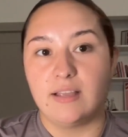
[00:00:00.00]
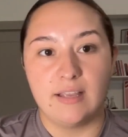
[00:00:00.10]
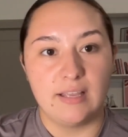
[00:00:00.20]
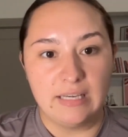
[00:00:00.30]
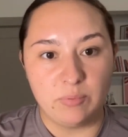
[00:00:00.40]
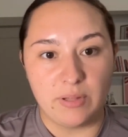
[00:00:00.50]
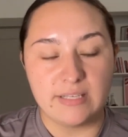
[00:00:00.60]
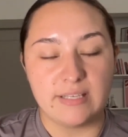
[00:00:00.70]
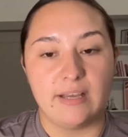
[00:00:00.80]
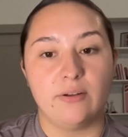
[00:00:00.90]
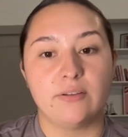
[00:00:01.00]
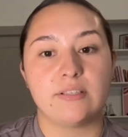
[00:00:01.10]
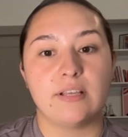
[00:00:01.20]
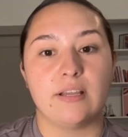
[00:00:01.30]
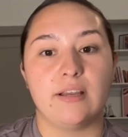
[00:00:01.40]
any place else
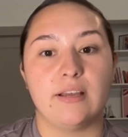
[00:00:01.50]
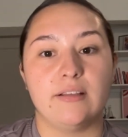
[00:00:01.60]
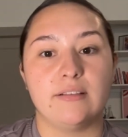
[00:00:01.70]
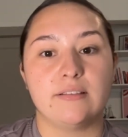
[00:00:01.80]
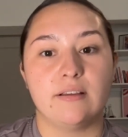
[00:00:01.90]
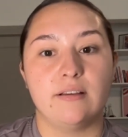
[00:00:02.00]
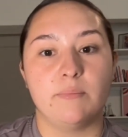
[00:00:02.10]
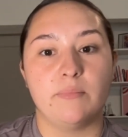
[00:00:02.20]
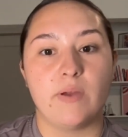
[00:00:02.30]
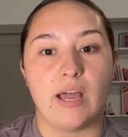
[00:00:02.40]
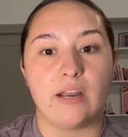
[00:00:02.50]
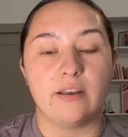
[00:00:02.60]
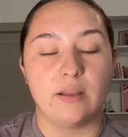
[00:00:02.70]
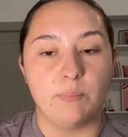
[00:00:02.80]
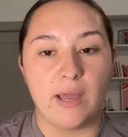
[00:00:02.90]
that has had an
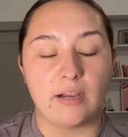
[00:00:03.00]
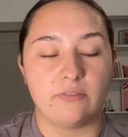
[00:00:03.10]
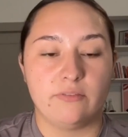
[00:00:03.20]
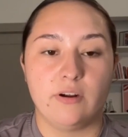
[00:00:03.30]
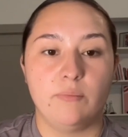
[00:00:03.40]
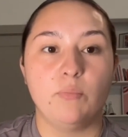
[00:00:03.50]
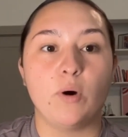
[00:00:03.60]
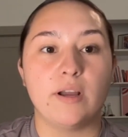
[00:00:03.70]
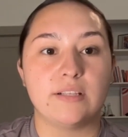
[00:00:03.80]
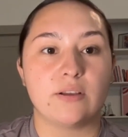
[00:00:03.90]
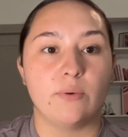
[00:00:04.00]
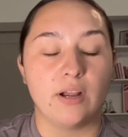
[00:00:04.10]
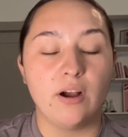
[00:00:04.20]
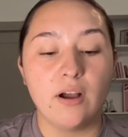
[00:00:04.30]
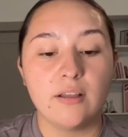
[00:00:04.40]
impact from what is
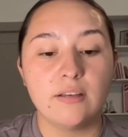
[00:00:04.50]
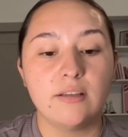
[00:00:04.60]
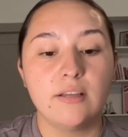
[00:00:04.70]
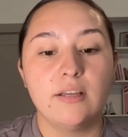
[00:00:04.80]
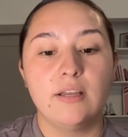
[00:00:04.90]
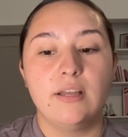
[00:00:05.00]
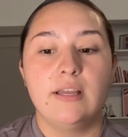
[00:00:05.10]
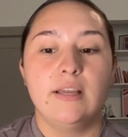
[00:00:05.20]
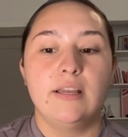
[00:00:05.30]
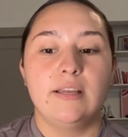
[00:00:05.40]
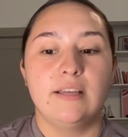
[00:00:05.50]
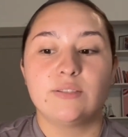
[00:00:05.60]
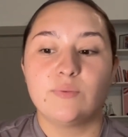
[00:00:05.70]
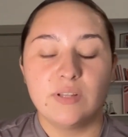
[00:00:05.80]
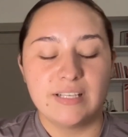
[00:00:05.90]
going on.
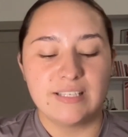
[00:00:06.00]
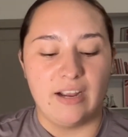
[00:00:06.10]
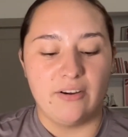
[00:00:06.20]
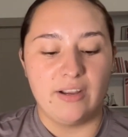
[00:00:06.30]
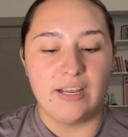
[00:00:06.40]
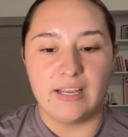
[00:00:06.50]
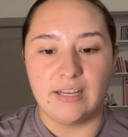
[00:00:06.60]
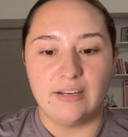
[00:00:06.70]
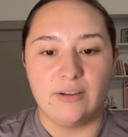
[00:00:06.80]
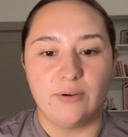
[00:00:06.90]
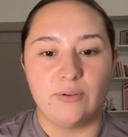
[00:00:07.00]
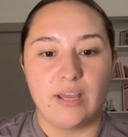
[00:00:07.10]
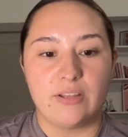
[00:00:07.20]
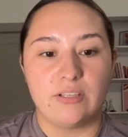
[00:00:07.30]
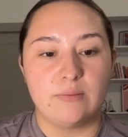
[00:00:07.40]
It's really scary, and I know
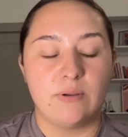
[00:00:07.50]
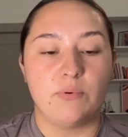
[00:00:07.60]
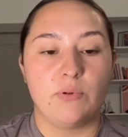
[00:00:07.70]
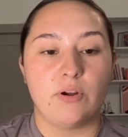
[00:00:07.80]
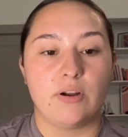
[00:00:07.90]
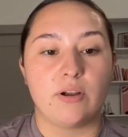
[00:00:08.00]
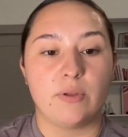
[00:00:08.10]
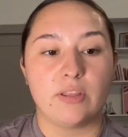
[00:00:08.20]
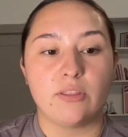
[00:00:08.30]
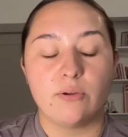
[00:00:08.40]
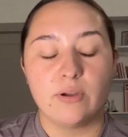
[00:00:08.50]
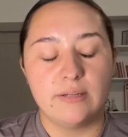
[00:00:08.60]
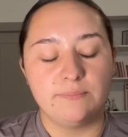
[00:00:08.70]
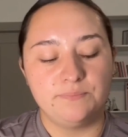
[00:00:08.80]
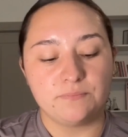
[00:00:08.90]
that these people are going through
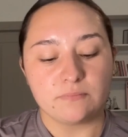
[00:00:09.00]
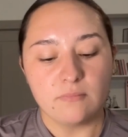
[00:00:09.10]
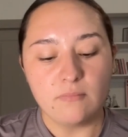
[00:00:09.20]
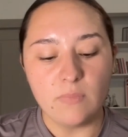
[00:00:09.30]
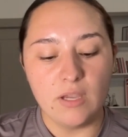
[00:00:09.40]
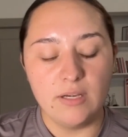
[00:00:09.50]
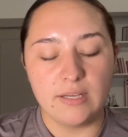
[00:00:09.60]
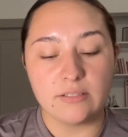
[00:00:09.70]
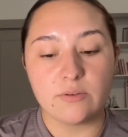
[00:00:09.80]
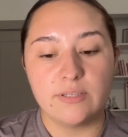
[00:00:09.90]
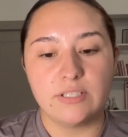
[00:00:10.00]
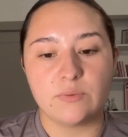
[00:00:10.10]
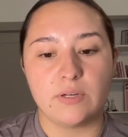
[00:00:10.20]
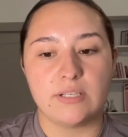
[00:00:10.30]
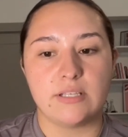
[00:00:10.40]
it. And so I
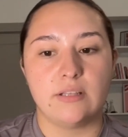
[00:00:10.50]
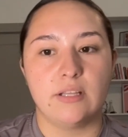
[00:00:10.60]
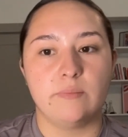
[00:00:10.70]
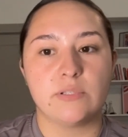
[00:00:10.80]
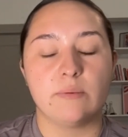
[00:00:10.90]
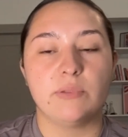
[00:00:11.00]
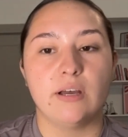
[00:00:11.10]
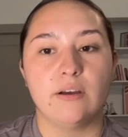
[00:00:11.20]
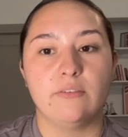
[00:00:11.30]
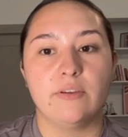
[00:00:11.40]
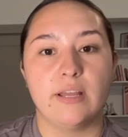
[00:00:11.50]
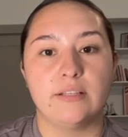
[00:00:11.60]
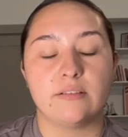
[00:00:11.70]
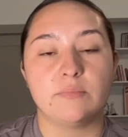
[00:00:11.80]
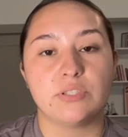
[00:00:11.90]
just want to send them some love
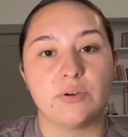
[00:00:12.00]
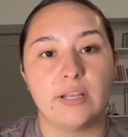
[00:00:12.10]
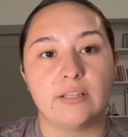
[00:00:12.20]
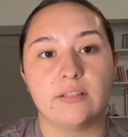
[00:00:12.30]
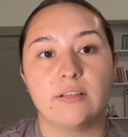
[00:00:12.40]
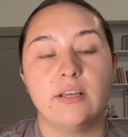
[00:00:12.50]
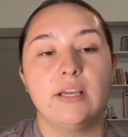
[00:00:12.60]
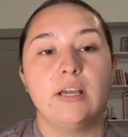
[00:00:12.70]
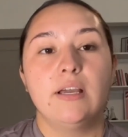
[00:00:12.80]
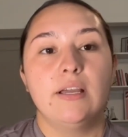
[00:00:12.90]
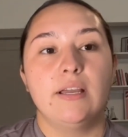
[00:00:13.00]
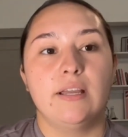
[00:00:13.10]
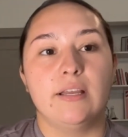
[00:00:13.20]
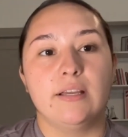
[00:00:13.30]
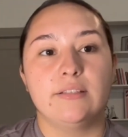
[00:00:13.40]
and some strength
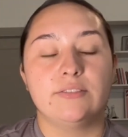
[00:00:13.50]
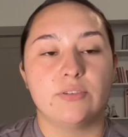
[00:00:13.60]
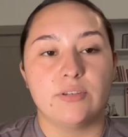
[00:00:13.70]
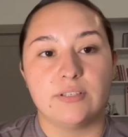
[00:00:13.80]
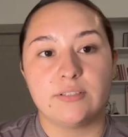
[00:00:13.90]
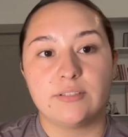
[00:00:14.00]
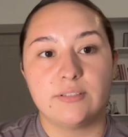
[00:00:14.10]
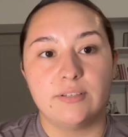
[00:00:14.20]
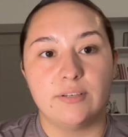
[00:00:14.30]
and just,